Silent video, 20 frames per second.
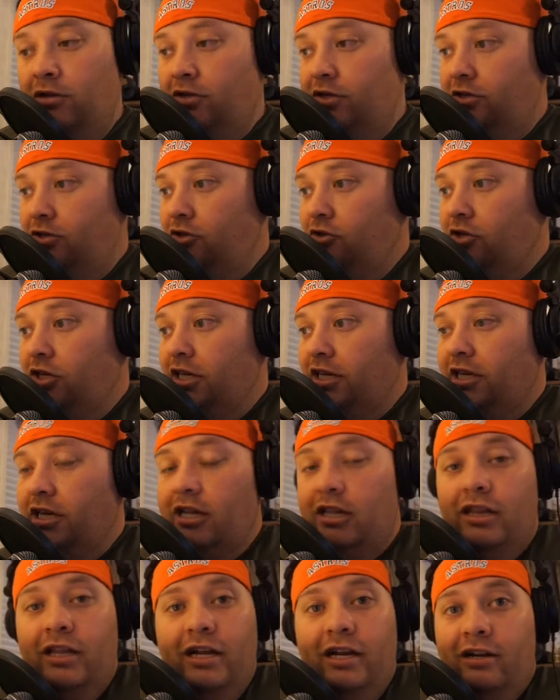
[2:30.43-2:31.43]
You can
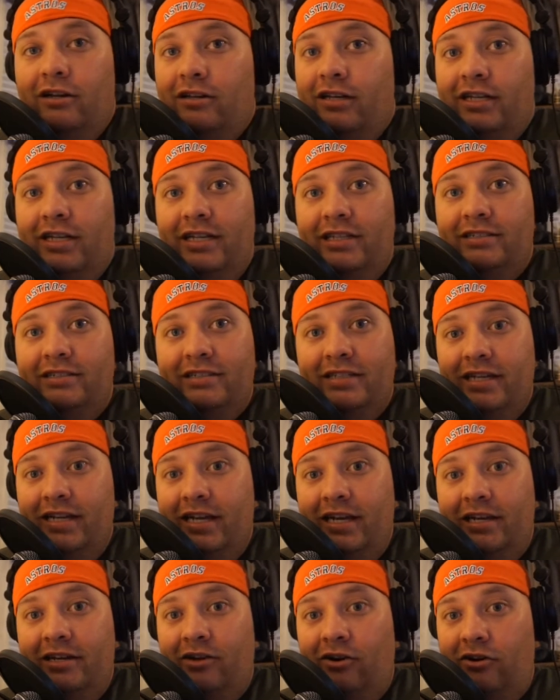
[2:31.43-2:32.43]
clearly see
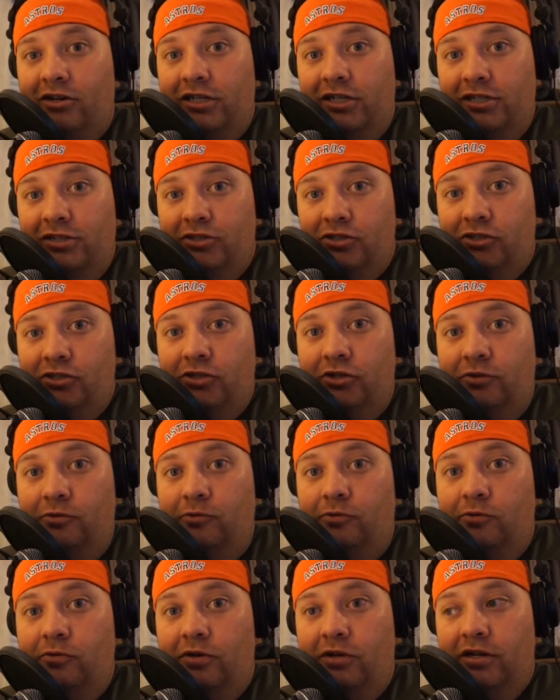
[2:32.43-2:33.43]
it on his
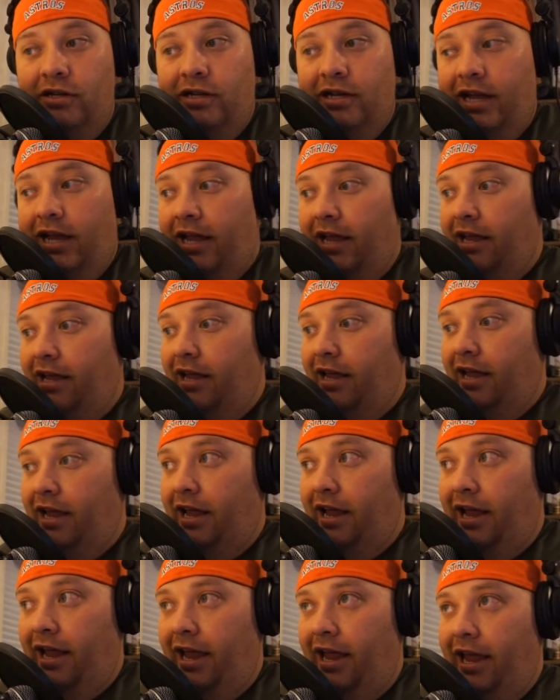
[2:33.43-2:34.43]
shoe.
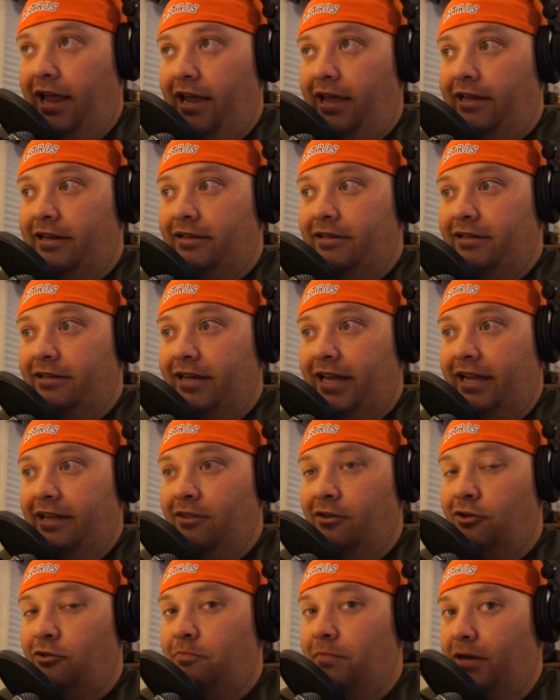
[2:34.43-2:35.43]
And he
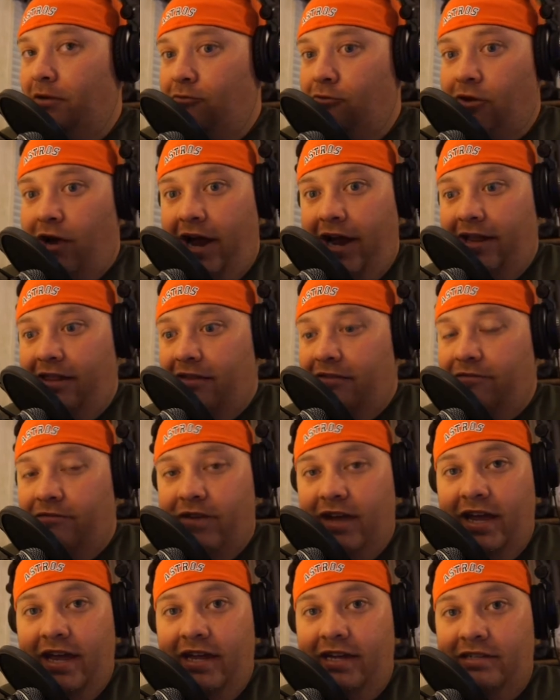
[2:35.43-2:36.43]
looked me right in the
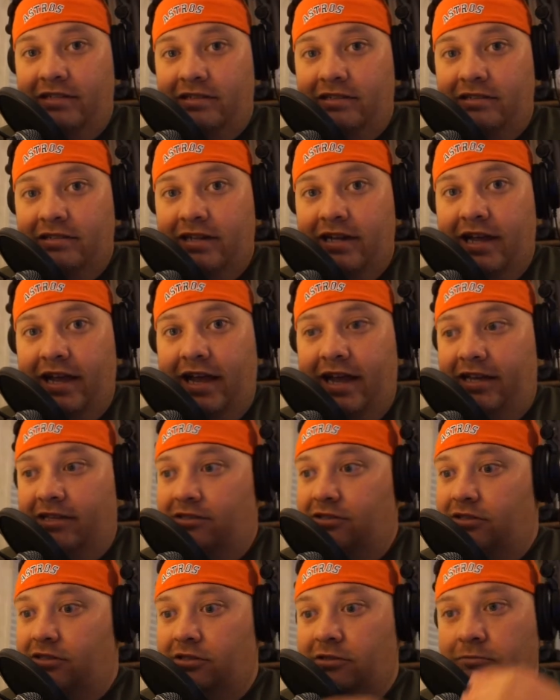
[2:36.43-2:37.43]
face
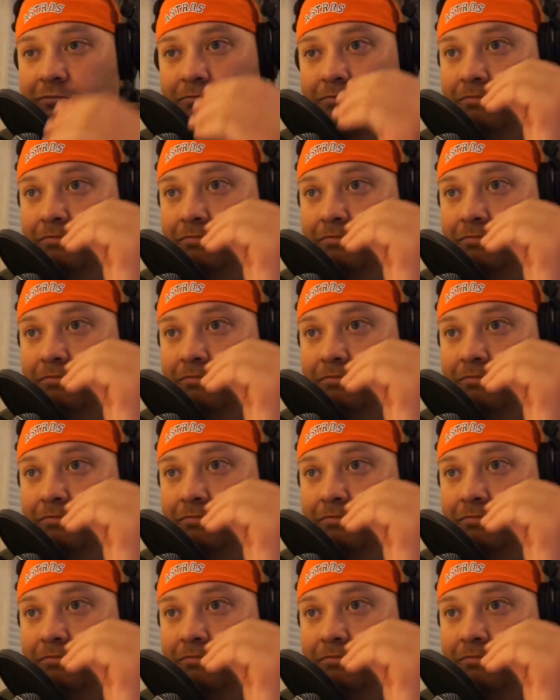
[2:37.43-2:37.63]
as,